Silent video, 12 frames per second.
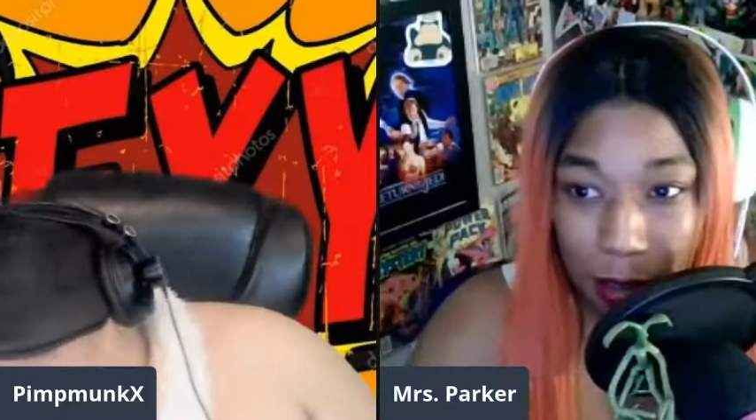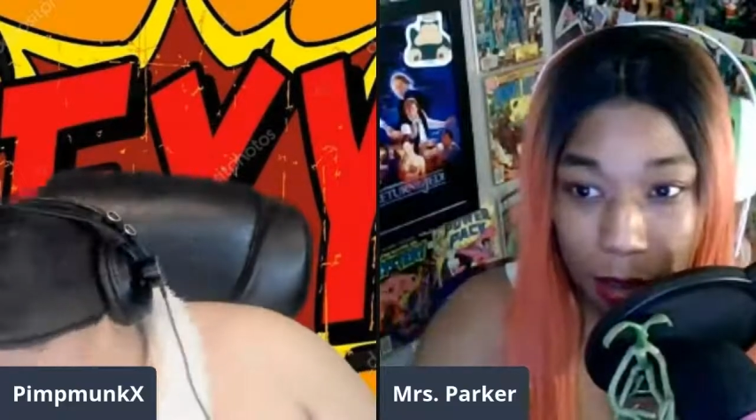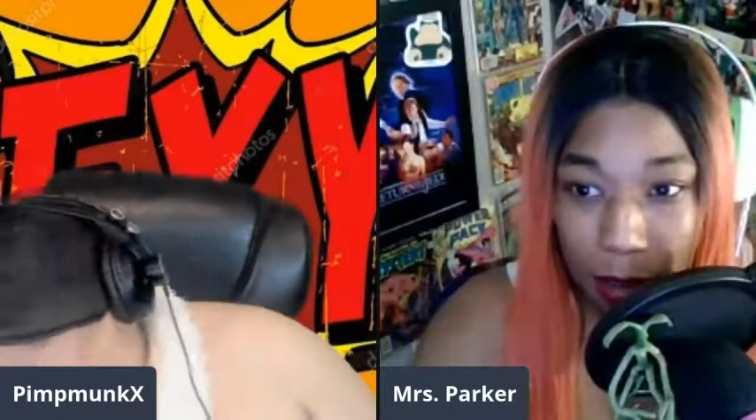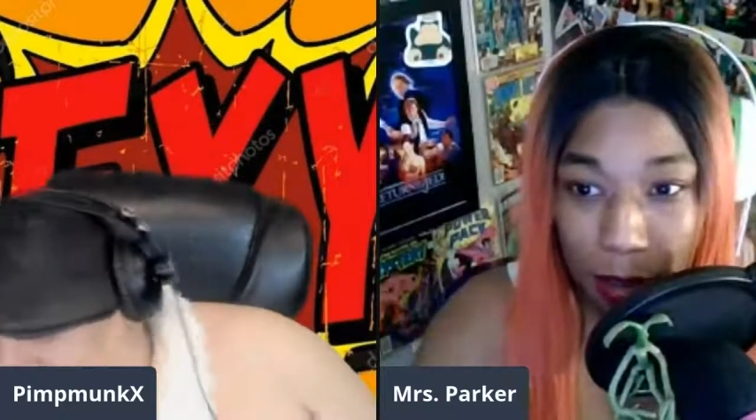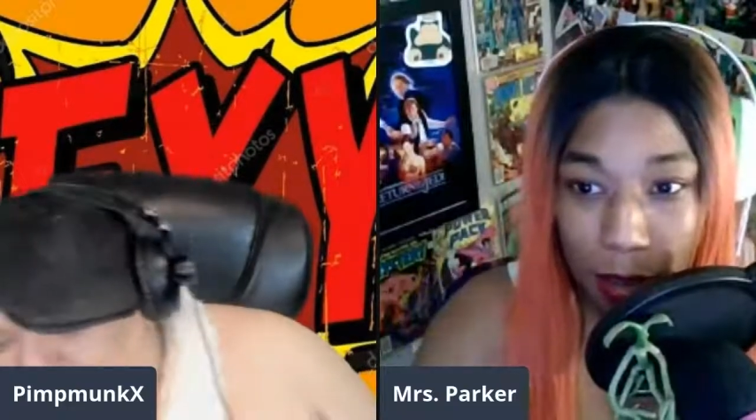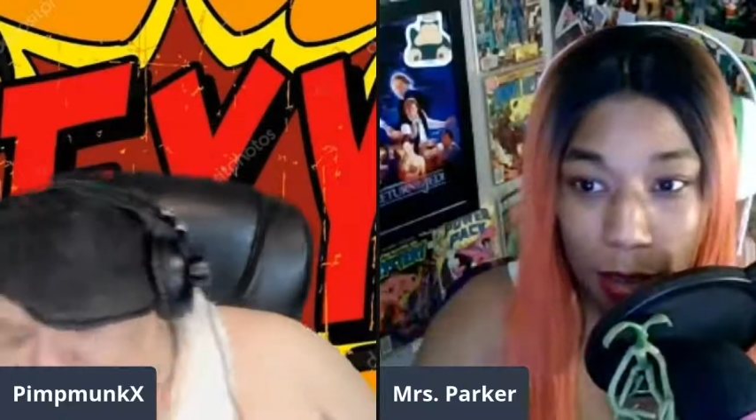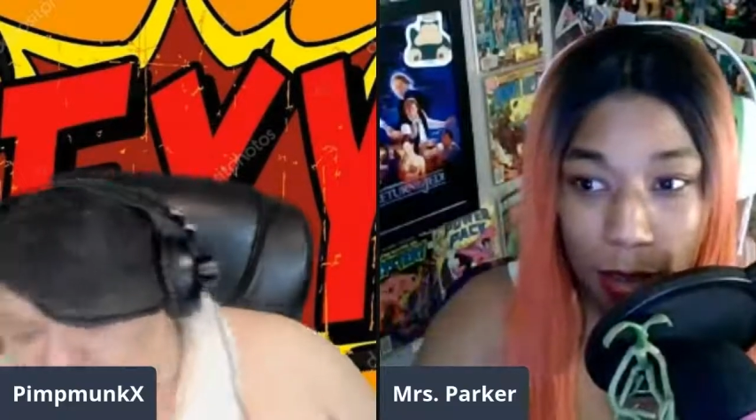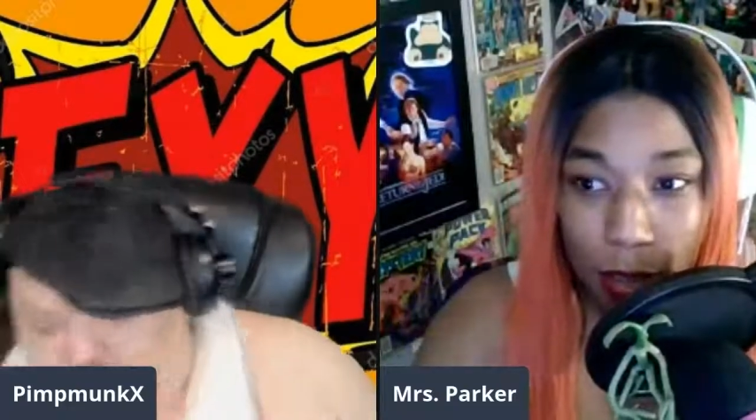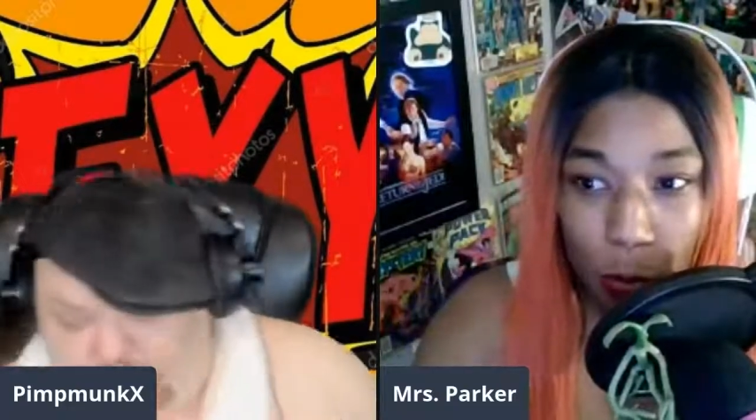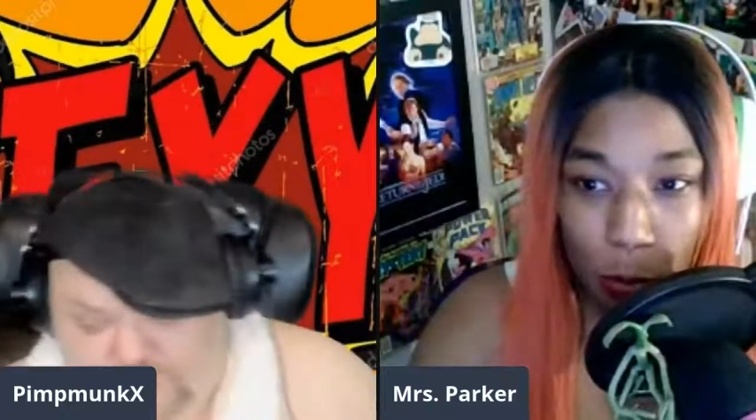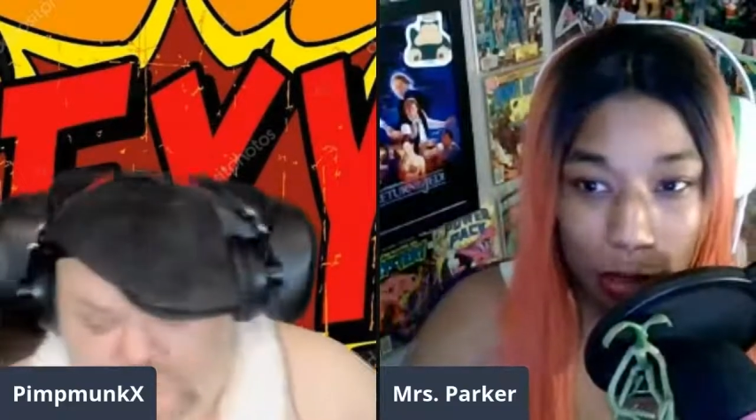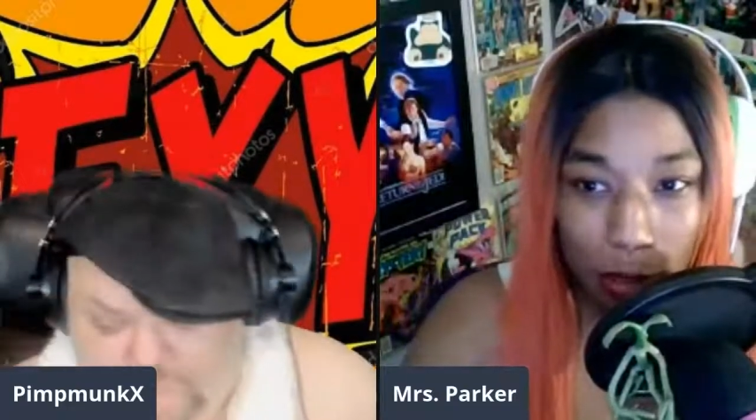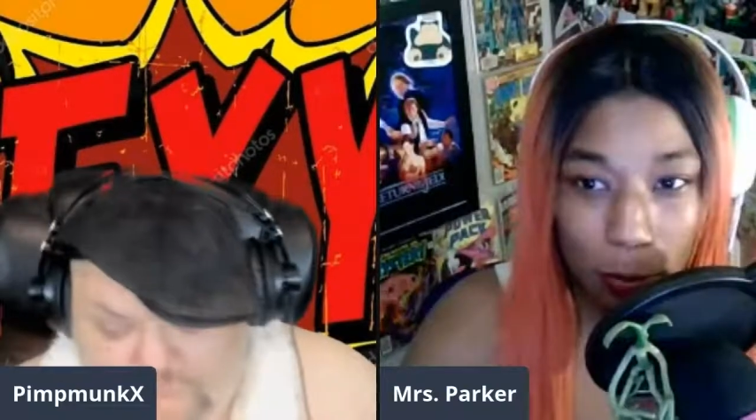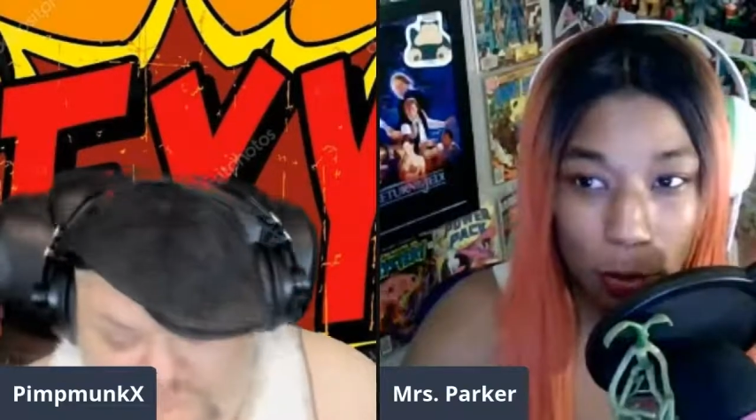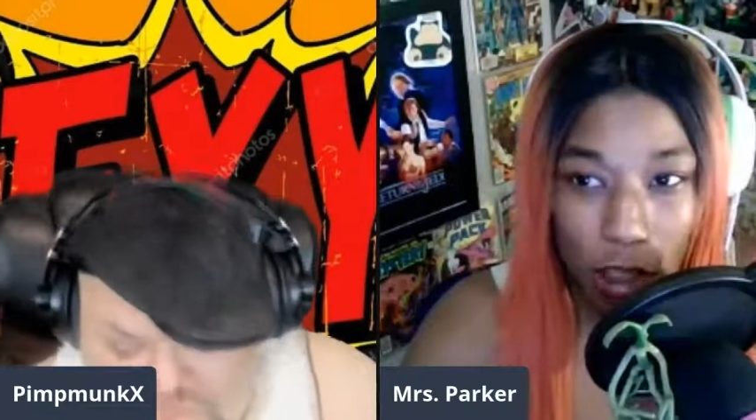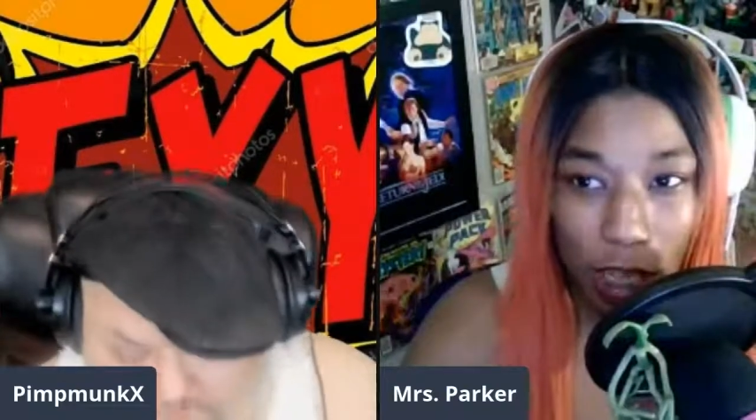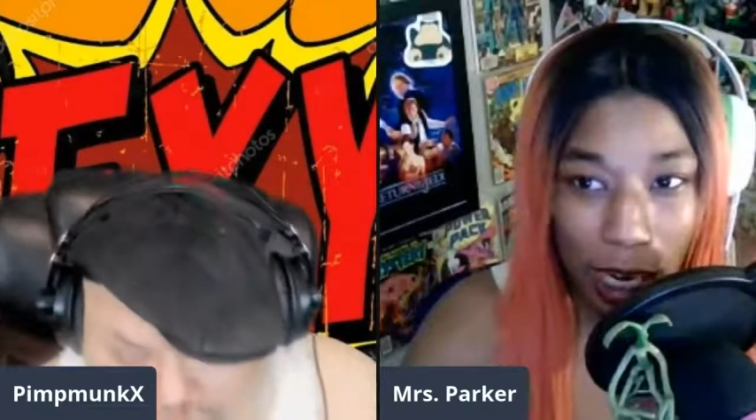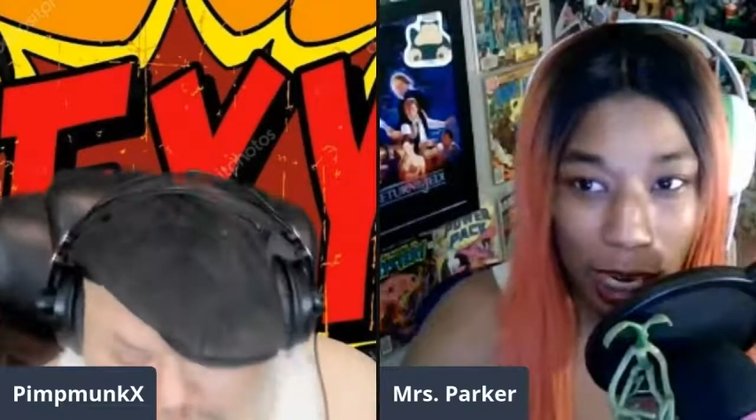You want some
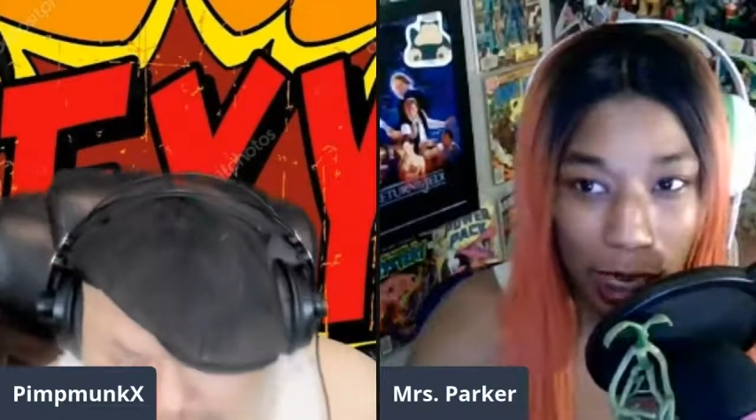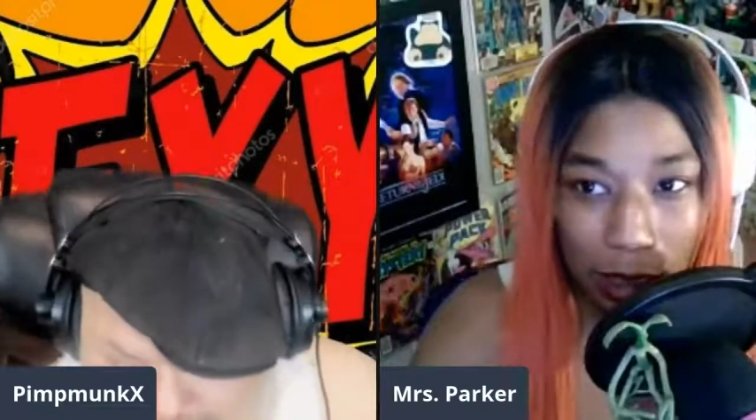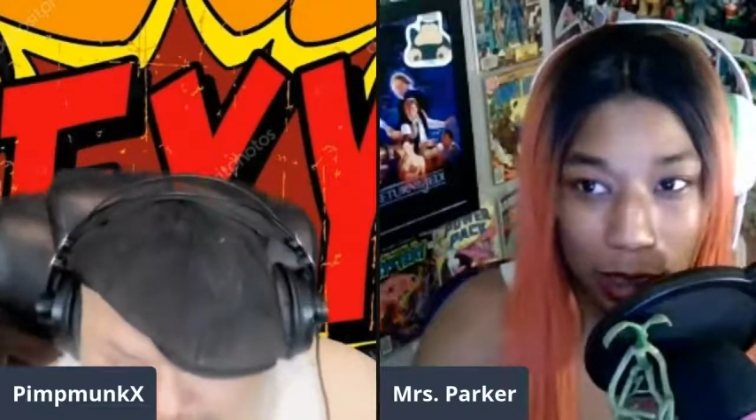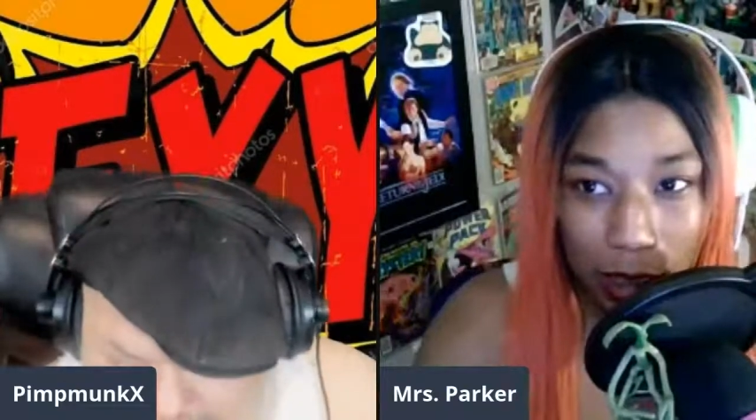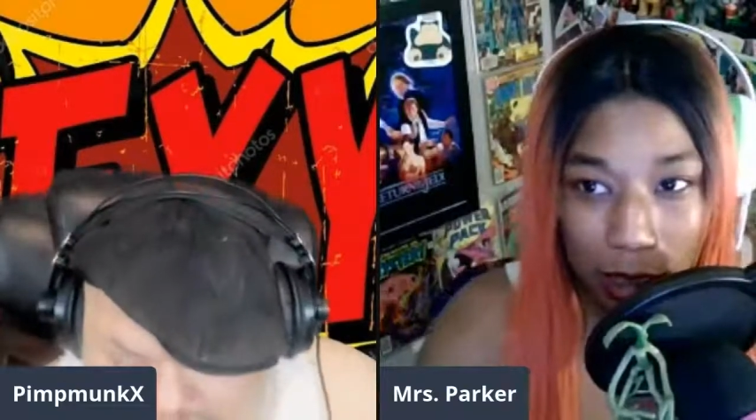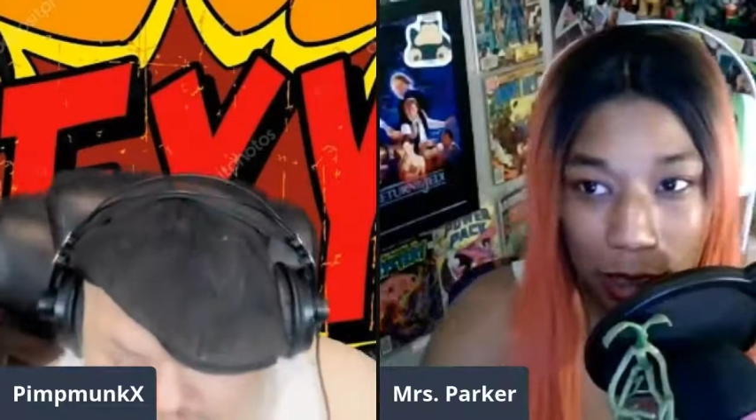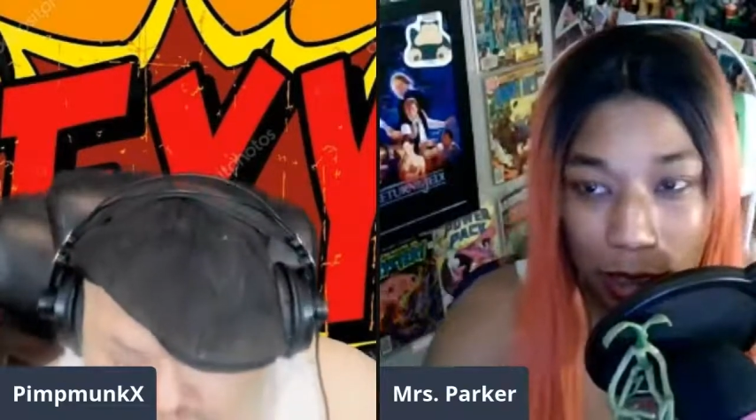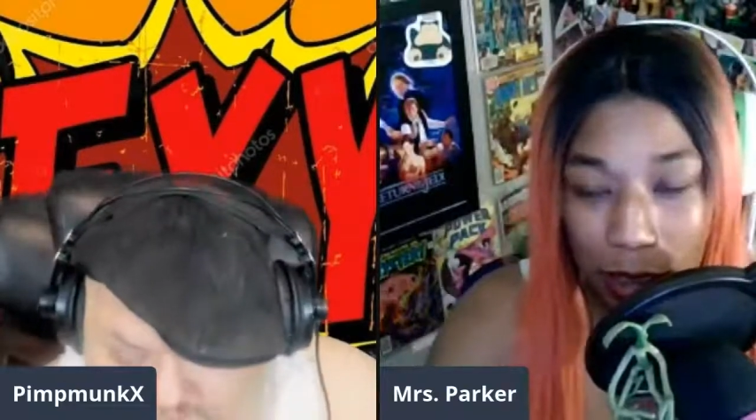shades?